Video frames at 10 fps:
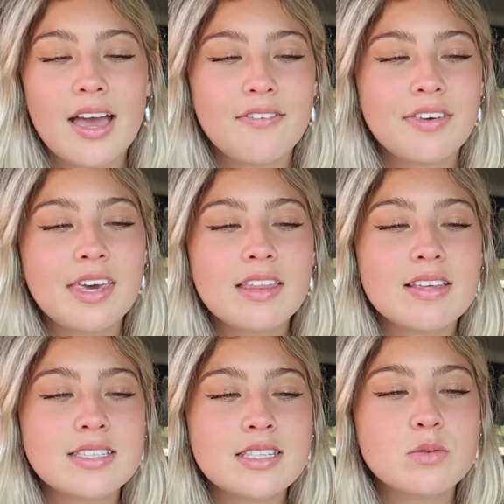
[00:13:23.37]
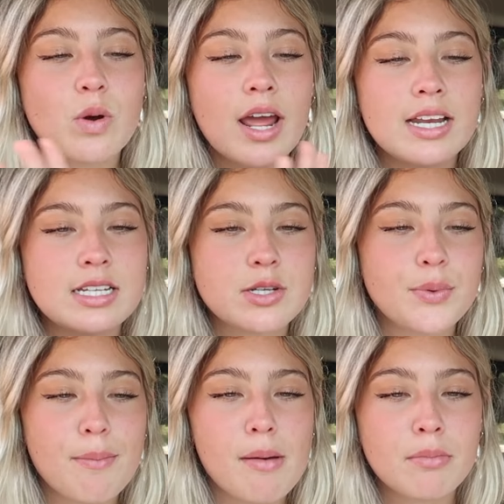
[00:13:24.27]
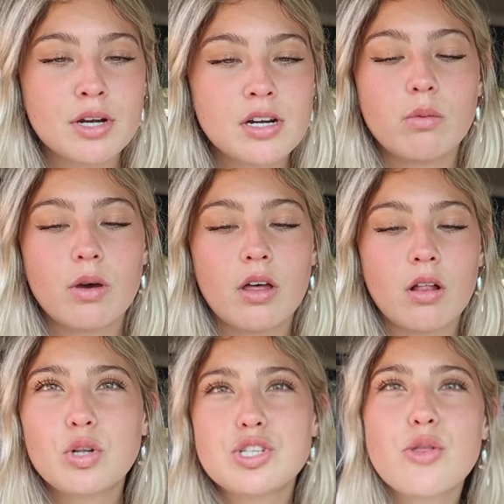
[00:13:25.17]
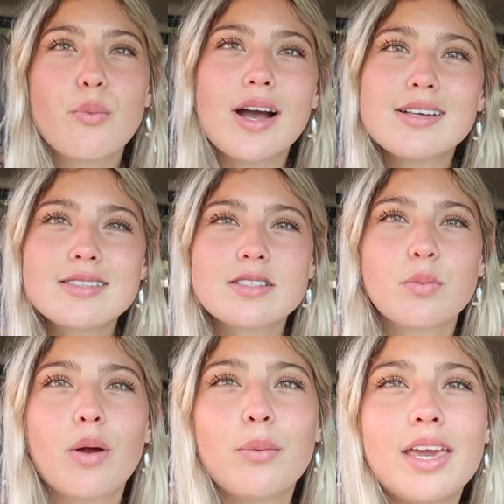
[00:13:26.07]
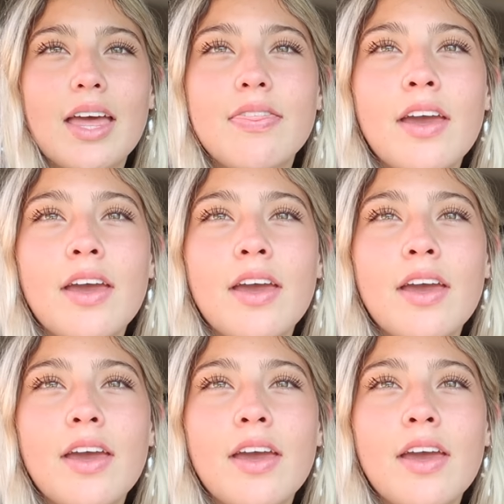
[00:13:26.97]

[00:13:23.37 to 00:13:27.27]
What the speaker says: I feel like this is what I need to remember. We'll do the rest when we get